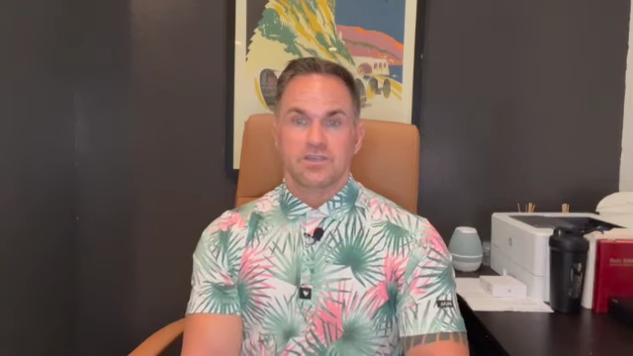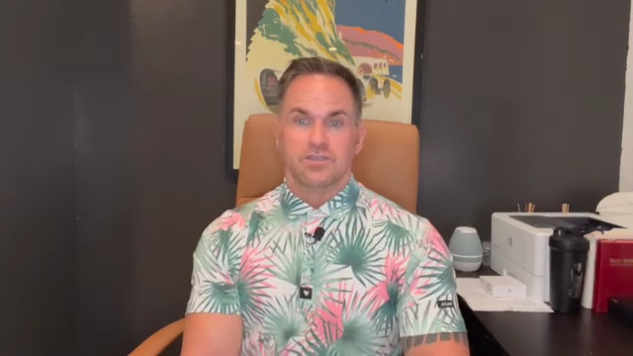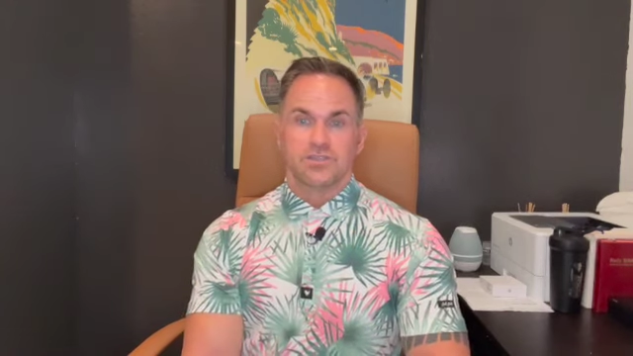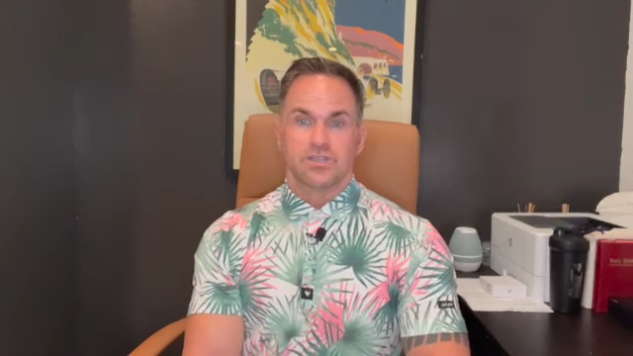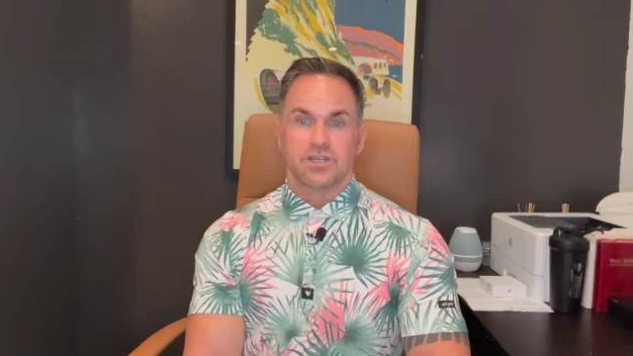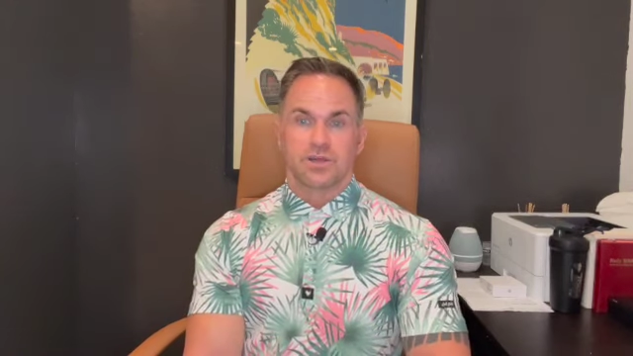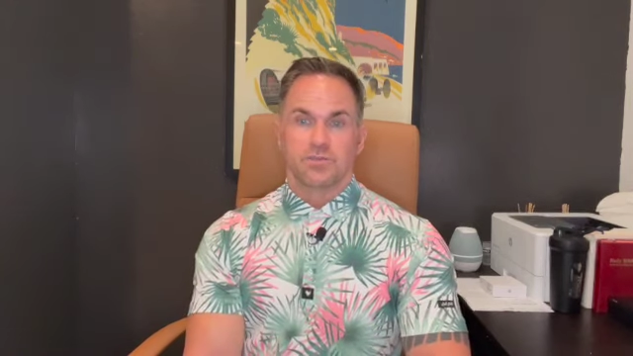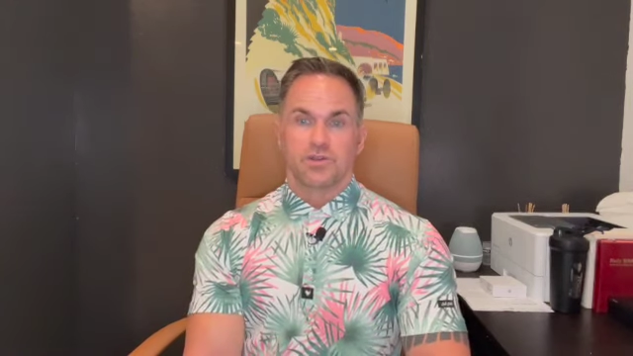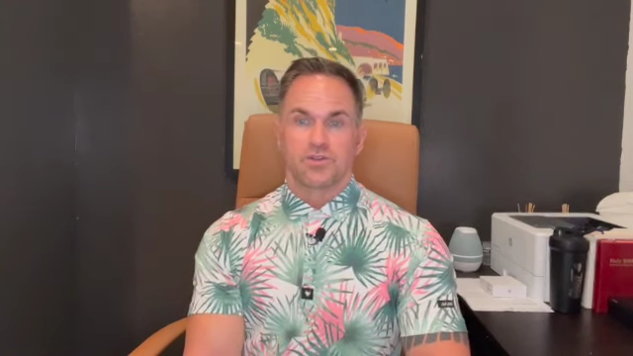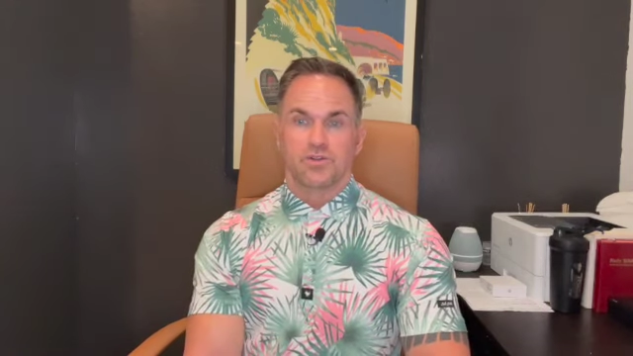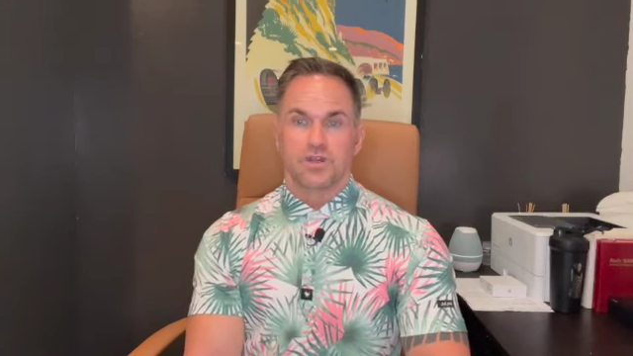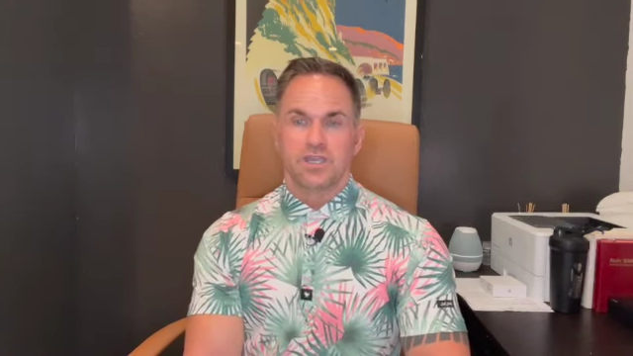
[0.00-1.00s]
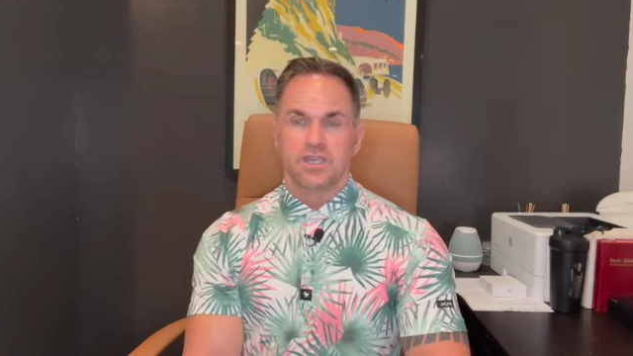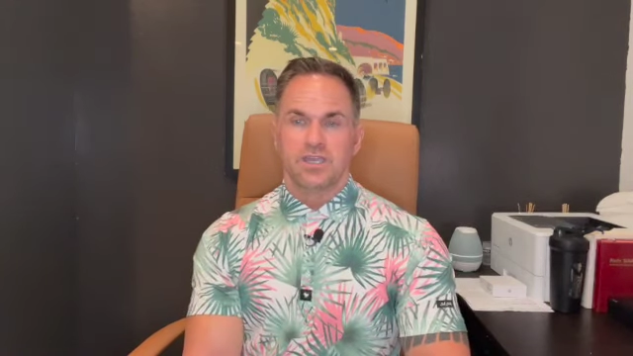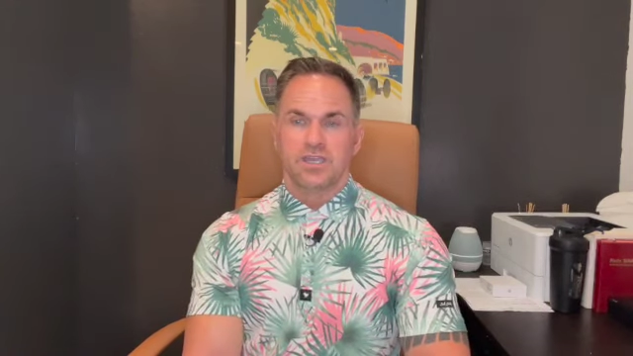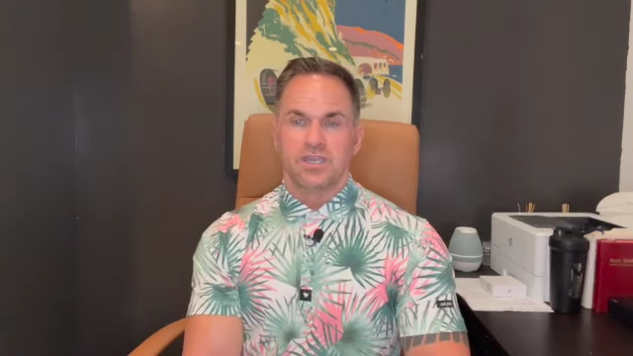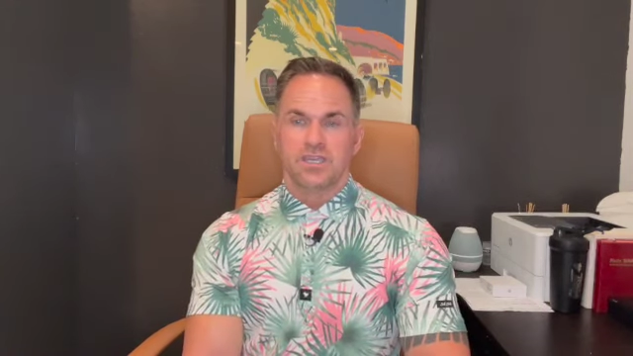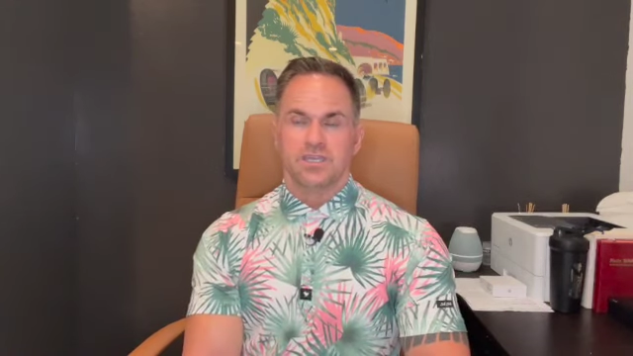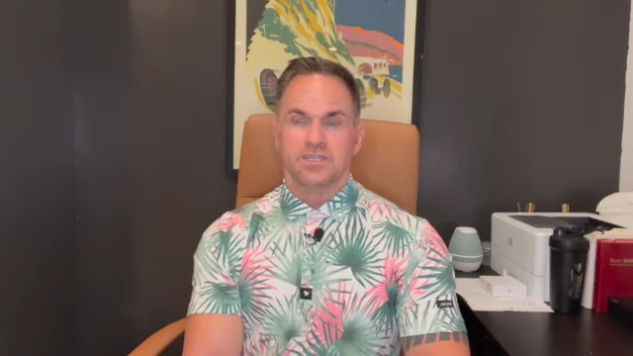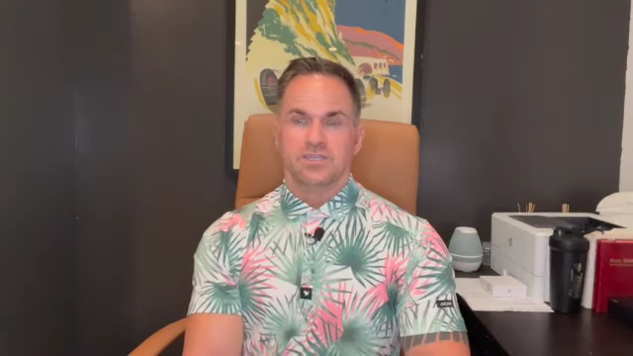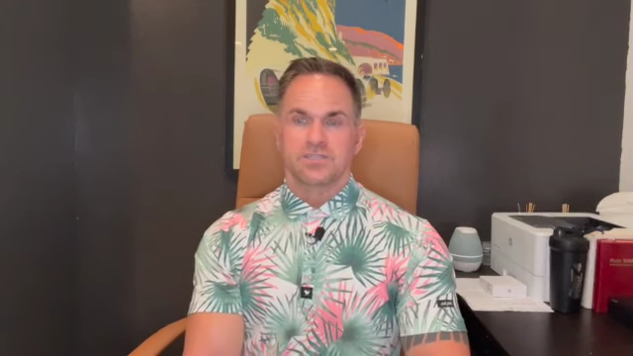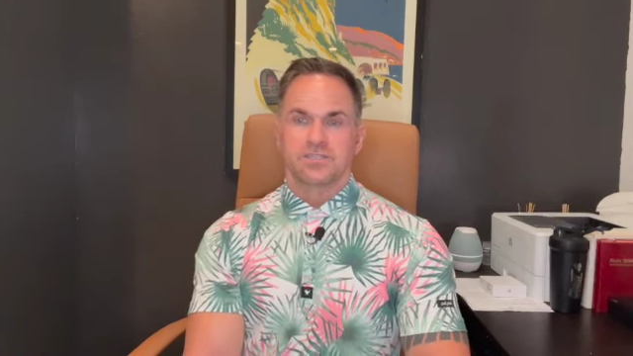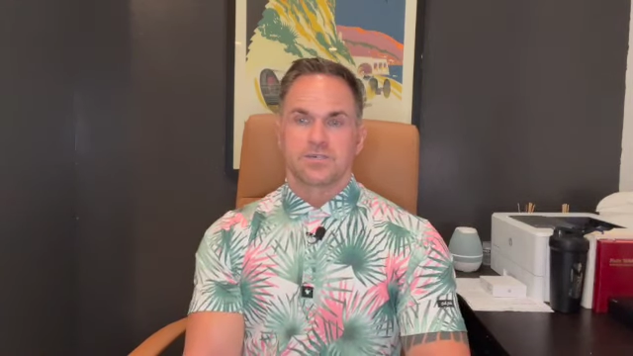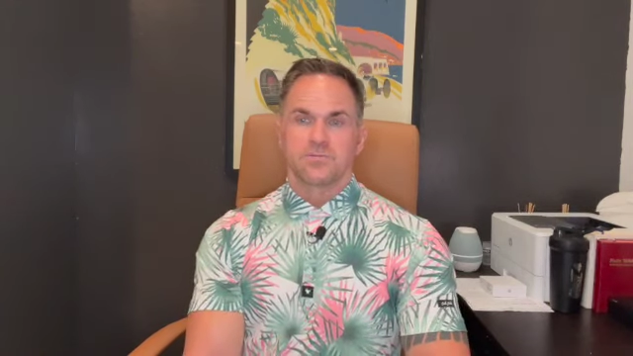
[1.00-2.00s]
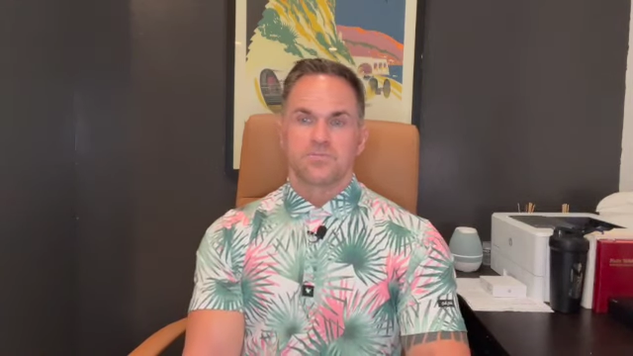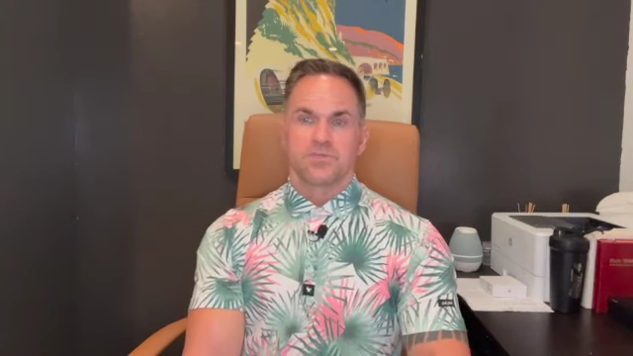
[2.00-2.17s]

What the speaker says: So number 3 is